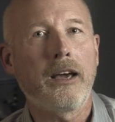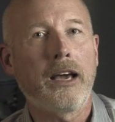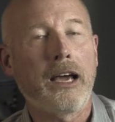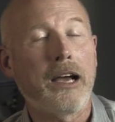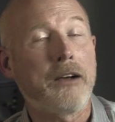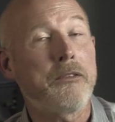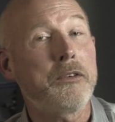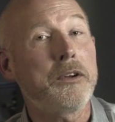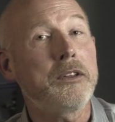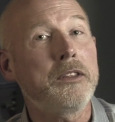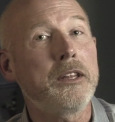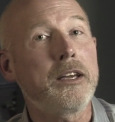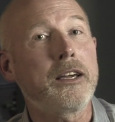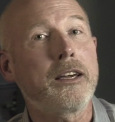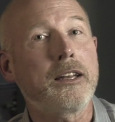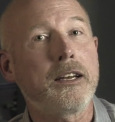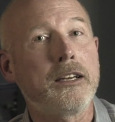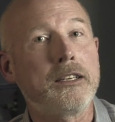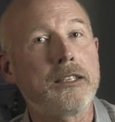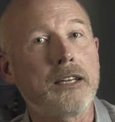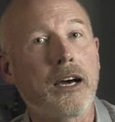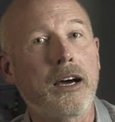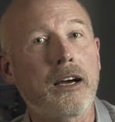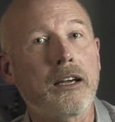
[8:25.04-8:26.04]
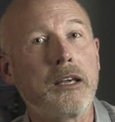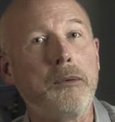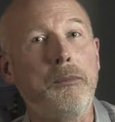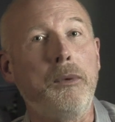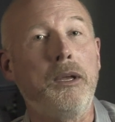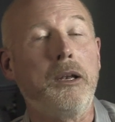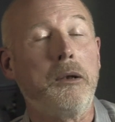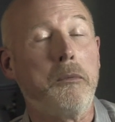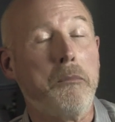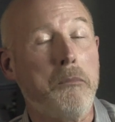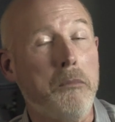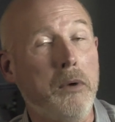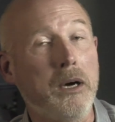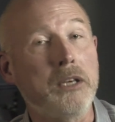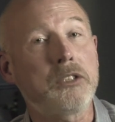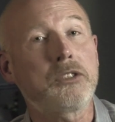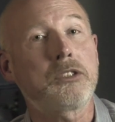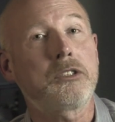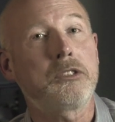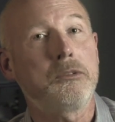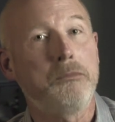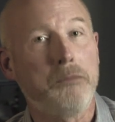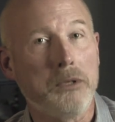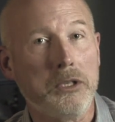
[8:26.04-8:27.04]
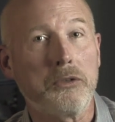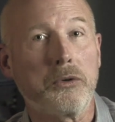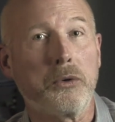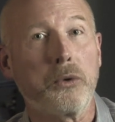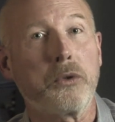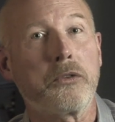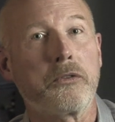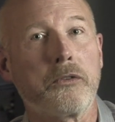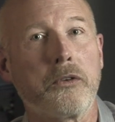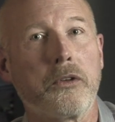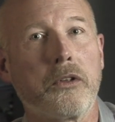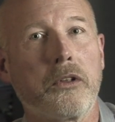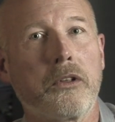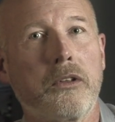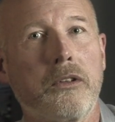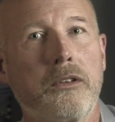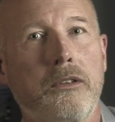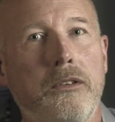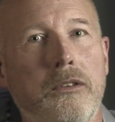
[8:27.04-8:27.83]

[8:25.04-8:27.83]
Everything in a document must be truthful.